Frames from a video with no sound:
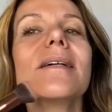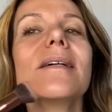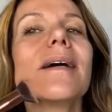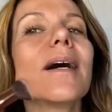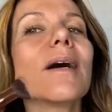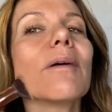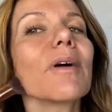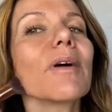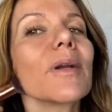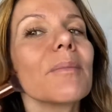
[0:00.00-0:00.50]

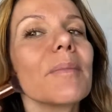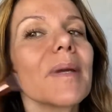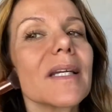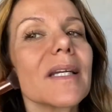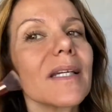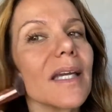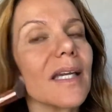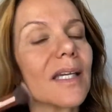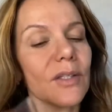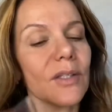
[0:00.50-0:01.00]
I wanna
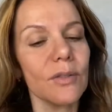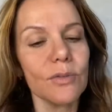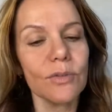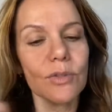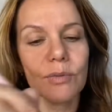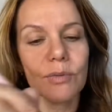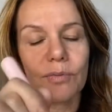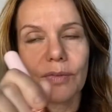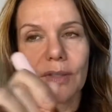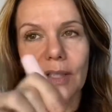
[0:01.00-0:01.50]
make a
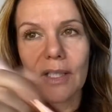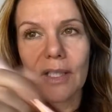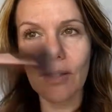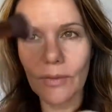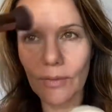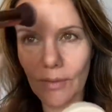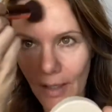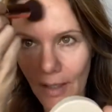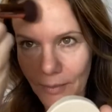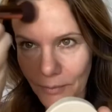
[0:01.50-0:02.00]
YouTube
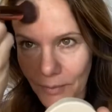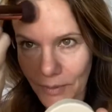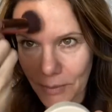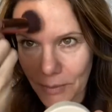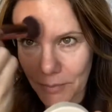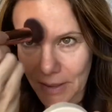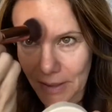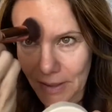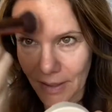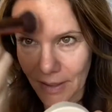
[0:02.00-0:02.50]
video, I wanna
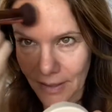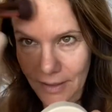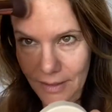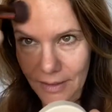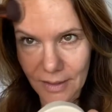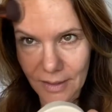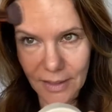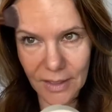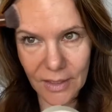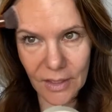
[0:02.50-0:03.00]
be
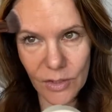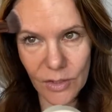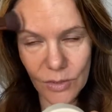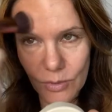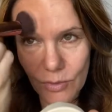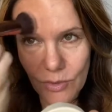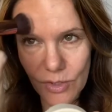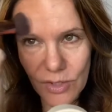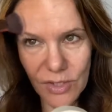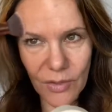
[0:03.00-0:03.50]
done. So
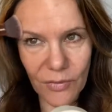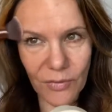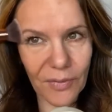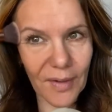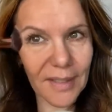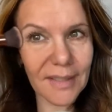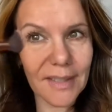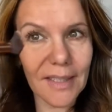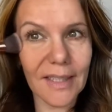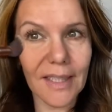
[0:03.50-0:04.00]
just the
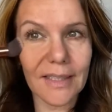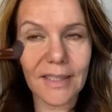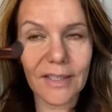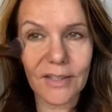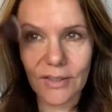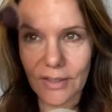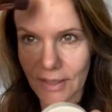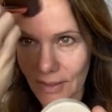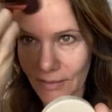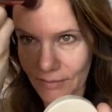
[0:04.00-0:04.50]
fact that I need
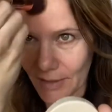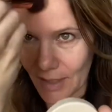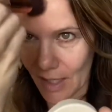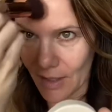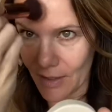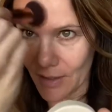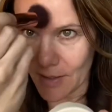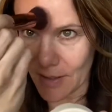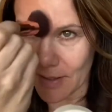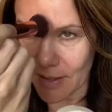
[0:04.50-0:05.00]
to give it
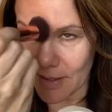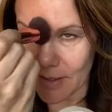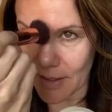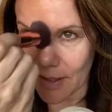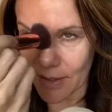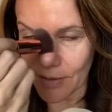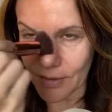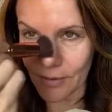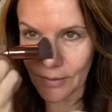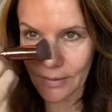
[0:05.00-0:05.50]

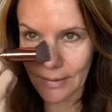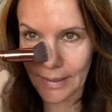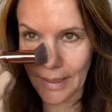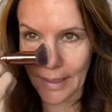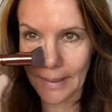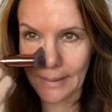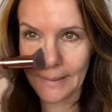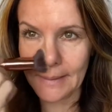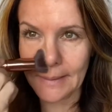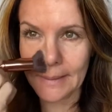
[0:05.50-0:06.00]
another
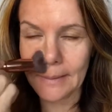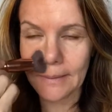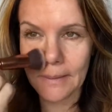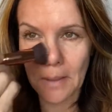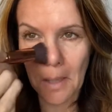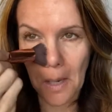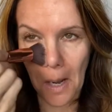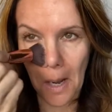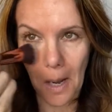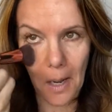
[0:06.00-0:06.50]
layer
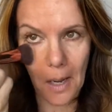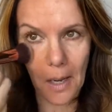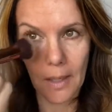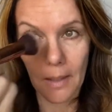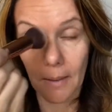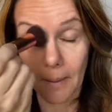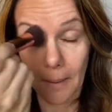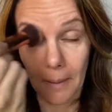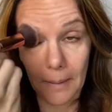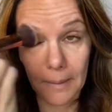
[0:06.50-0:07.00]

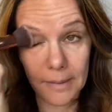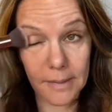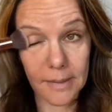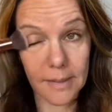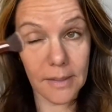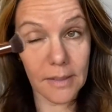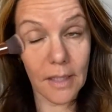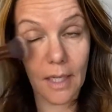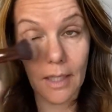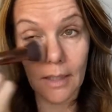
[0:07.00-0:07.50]
is
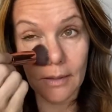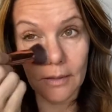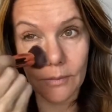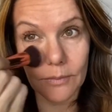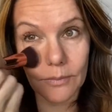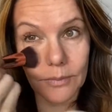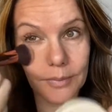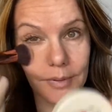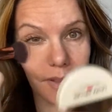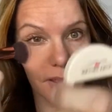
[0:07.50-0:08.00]
not
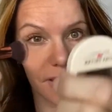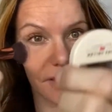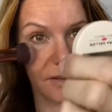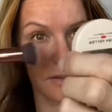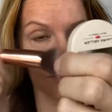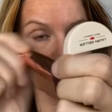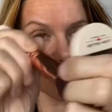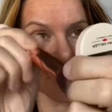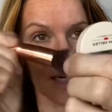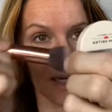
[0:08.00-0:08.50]
really
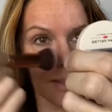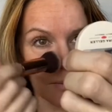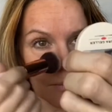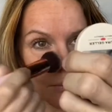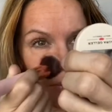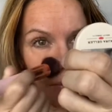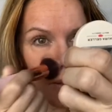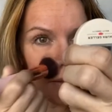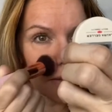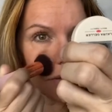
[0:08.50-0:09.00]
what I
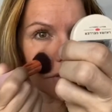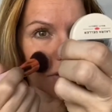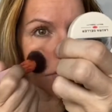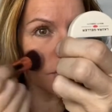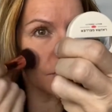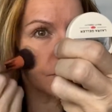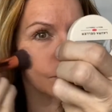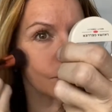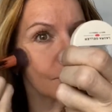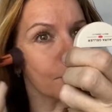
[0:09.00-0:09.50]
want to
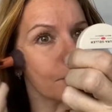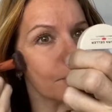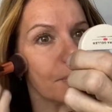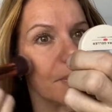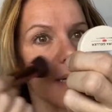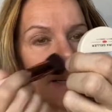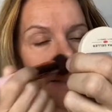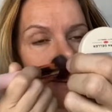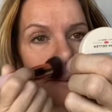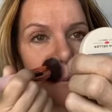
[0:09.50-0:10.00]
do,
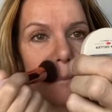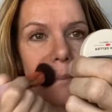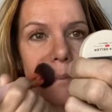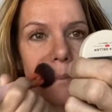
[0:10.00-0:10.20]
but